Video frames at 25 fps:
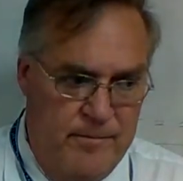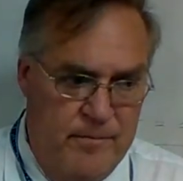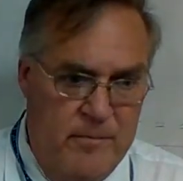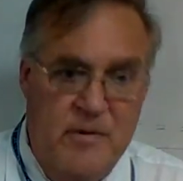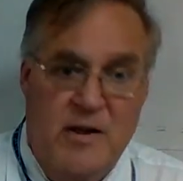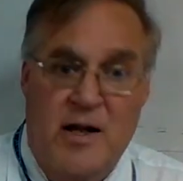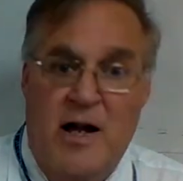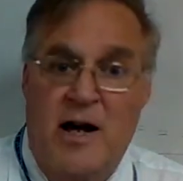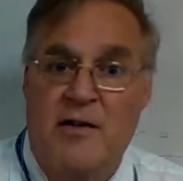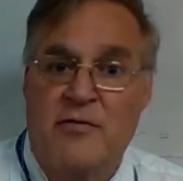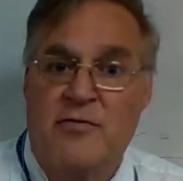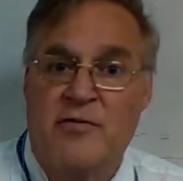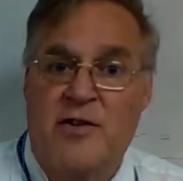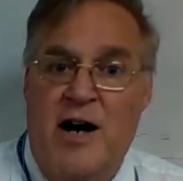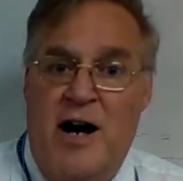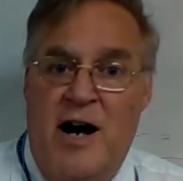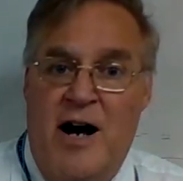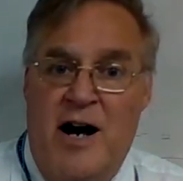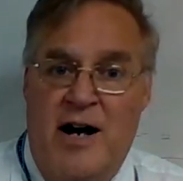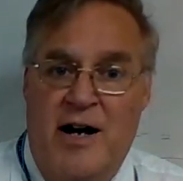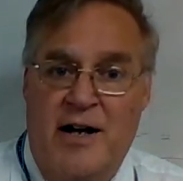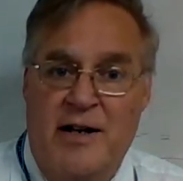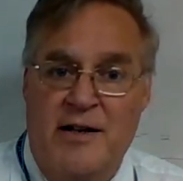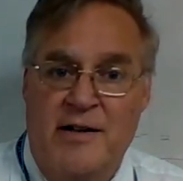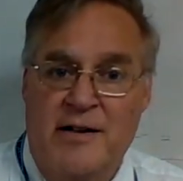love
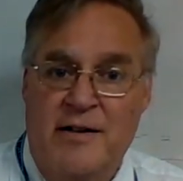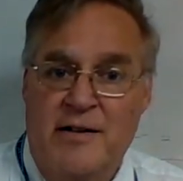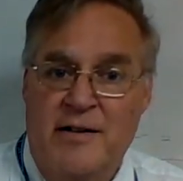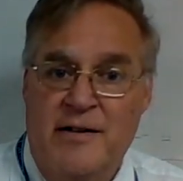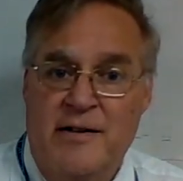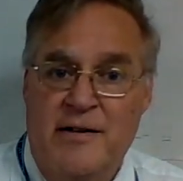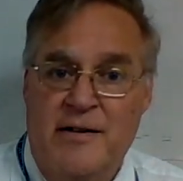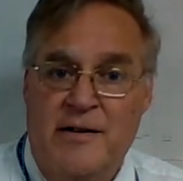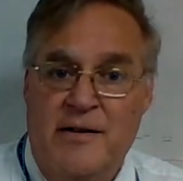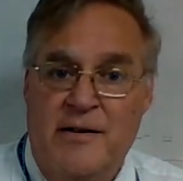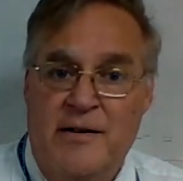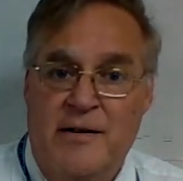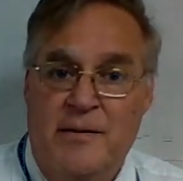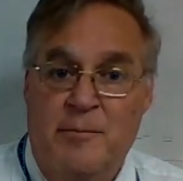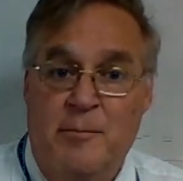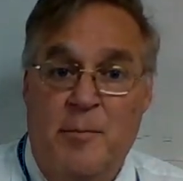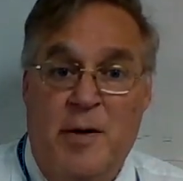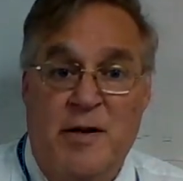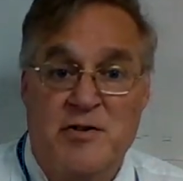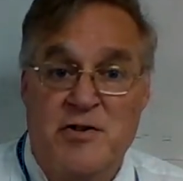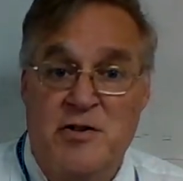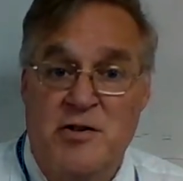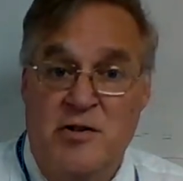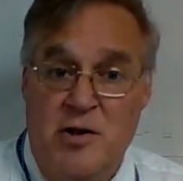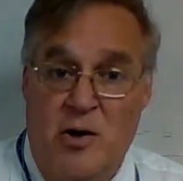God.
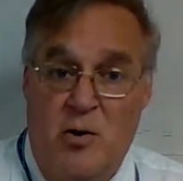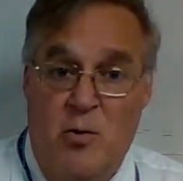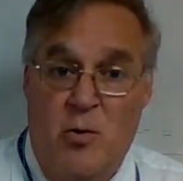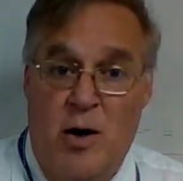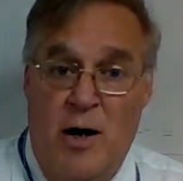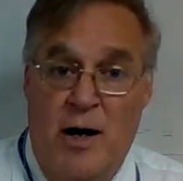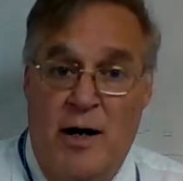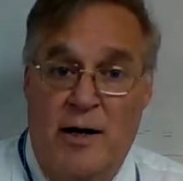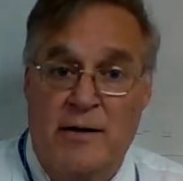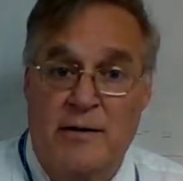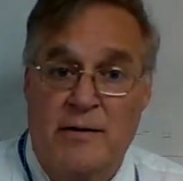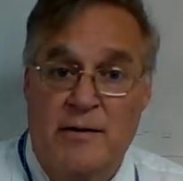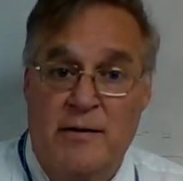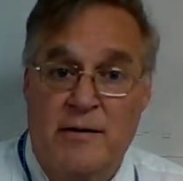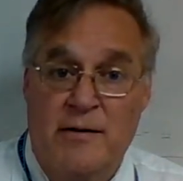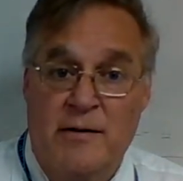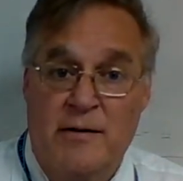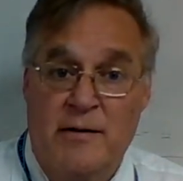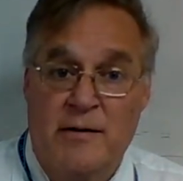But you know what?